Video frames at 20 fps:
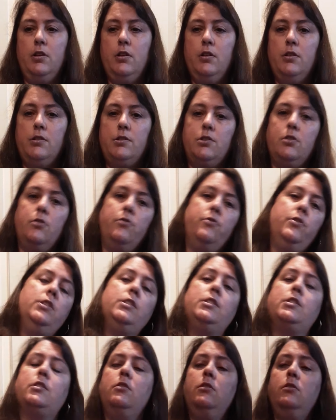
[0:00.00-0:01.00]
So
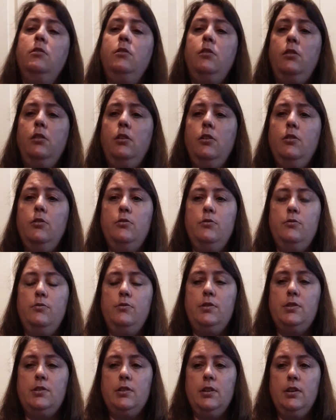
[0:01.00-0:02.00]
this
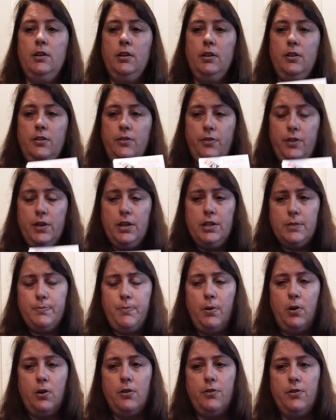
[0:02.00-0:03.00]
concludes this
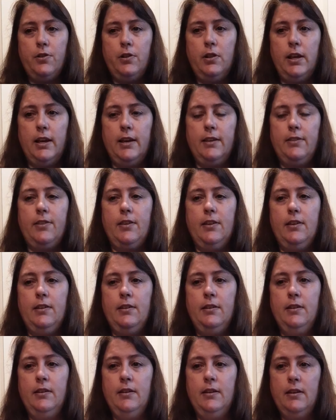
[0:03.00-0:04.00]
part of the lesson,
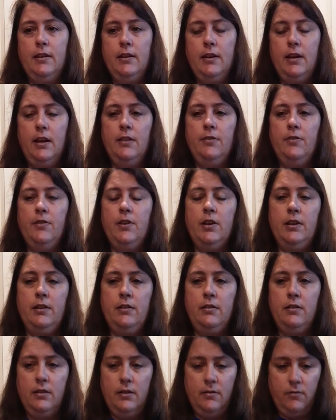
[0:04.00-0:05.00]
and then
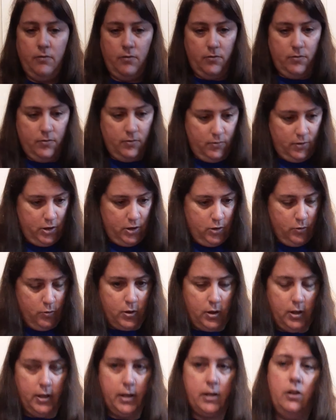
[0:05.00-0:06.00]
you will
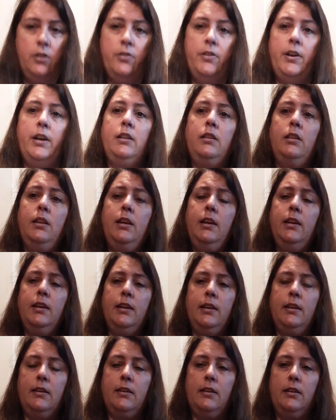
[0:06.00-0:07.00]
click on that
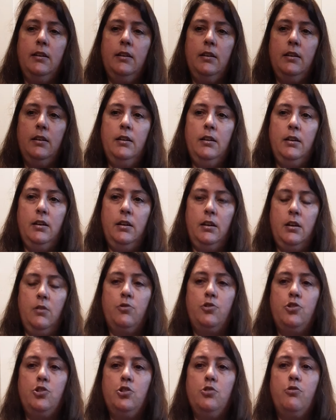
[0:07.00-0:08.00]
link, and I
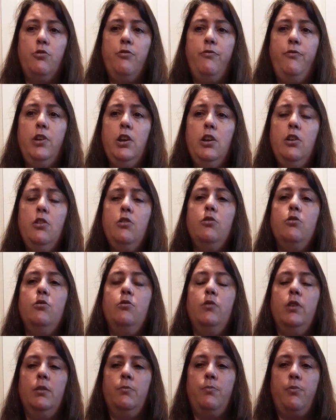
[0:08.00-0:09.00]
want you to review
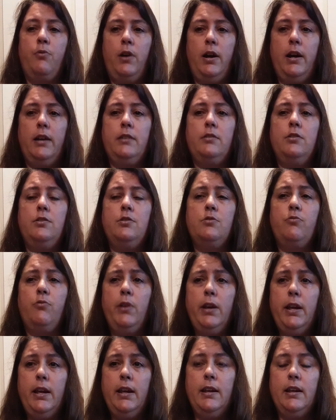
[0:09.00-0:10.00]
and practice
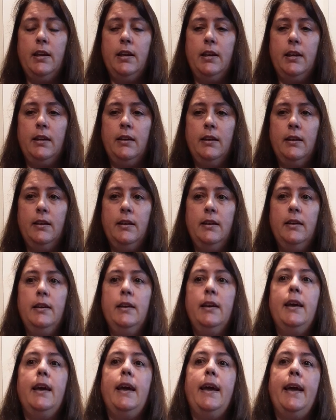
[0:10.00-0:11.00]
reading
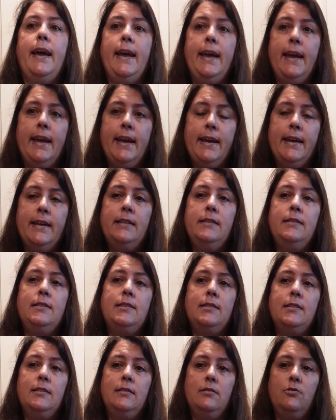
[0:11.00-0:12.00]

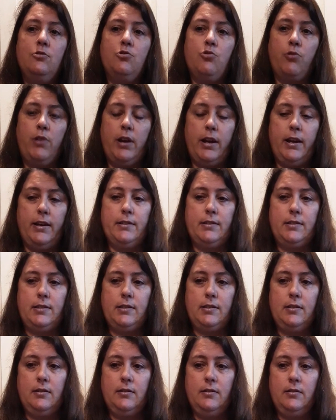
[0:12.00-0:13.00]
Anne's
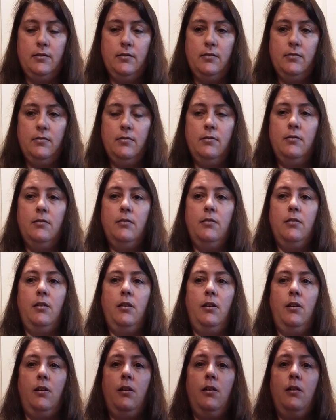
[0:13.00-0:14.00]
Dress.
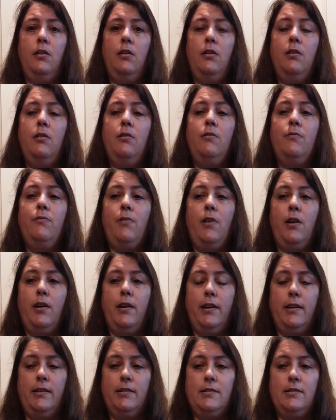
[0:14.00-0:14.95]
All right,